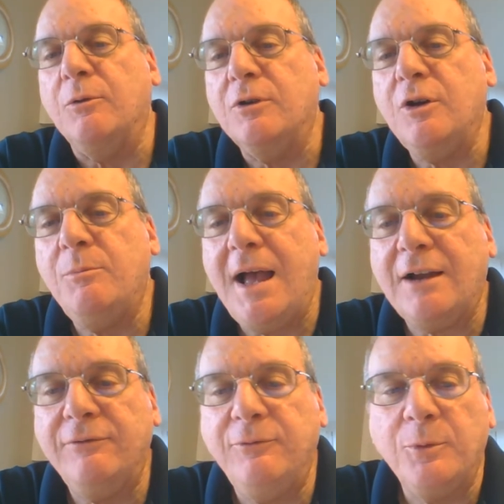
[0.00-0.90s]
Go
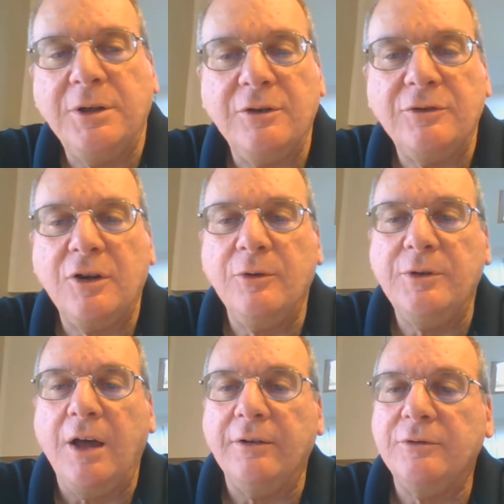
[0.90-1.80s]
back 4 years ago,
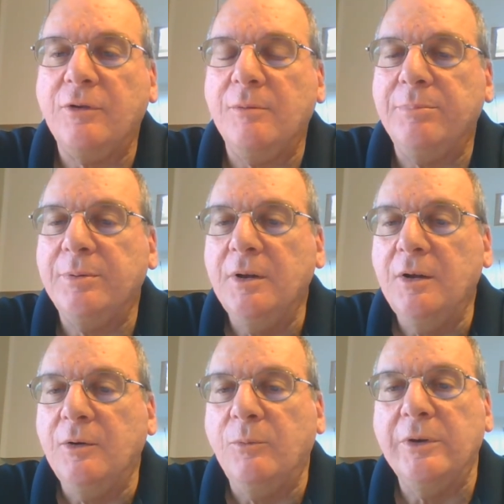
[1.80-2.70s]
Donald Trump
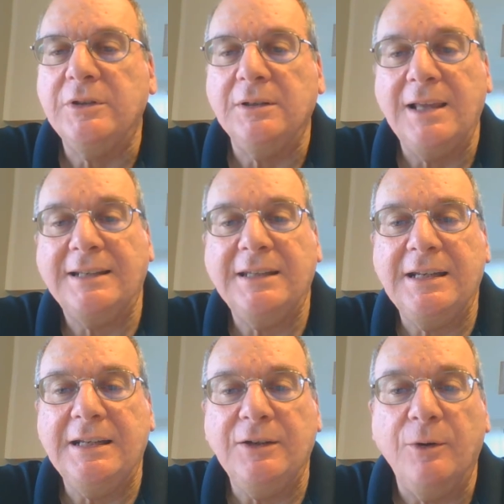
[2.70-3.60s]
was elected
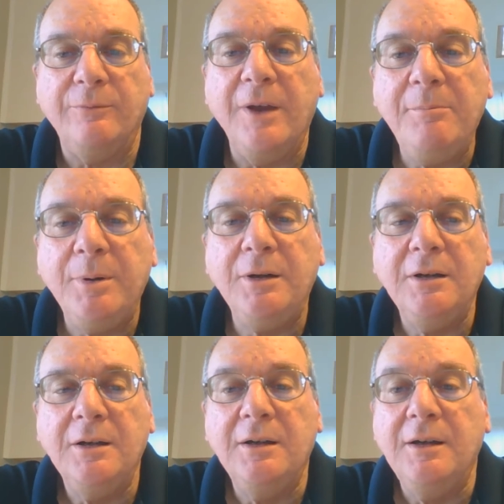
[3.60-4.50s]
in November,